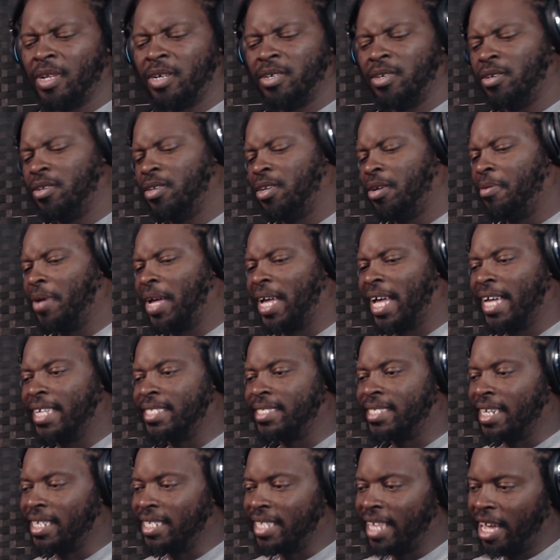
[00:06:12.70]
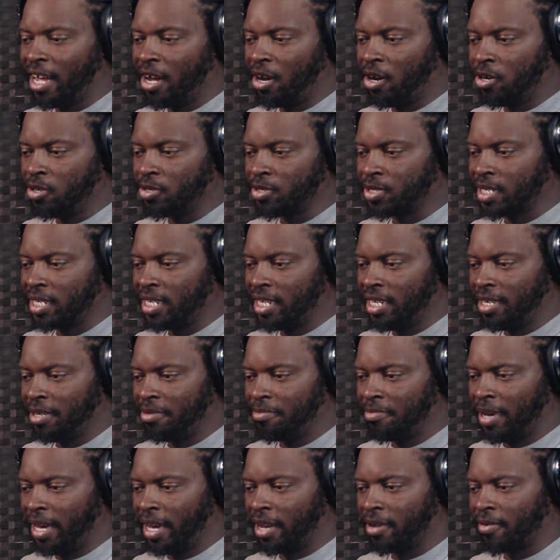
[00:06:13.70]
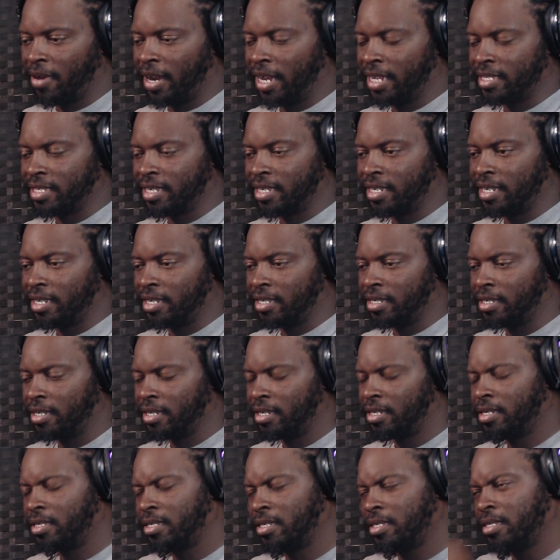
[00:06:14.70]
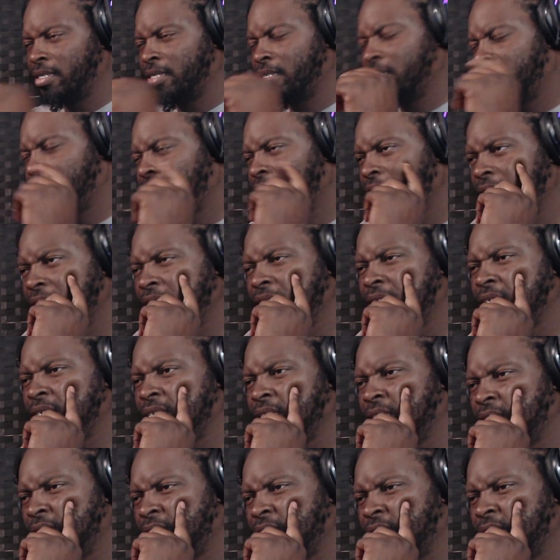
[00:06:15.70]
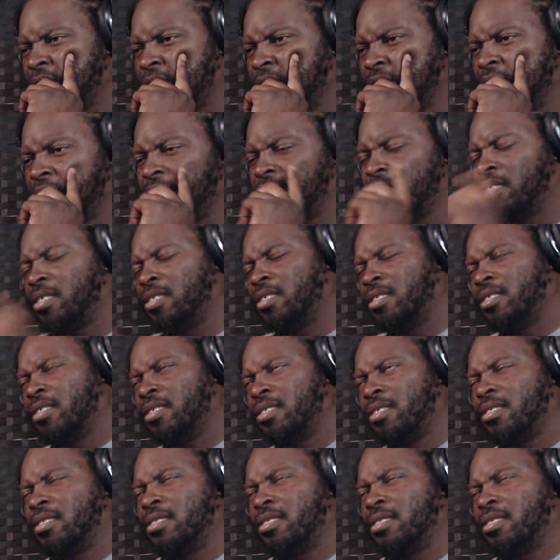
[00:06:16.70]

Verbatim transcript: Hold up, I gotta take that whole scheme back right there. That is no diss, but a tip on my hat lid.